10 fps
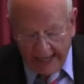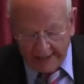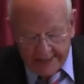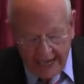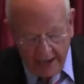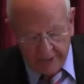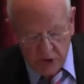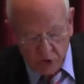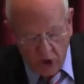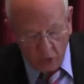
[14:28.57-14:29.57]
and time
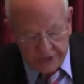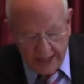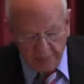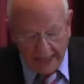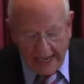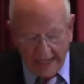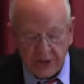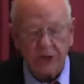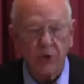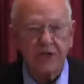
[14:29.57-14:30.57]
has drawn deep
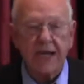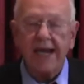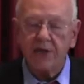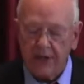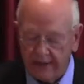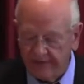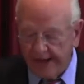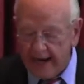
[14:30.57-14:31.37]
lines into his aging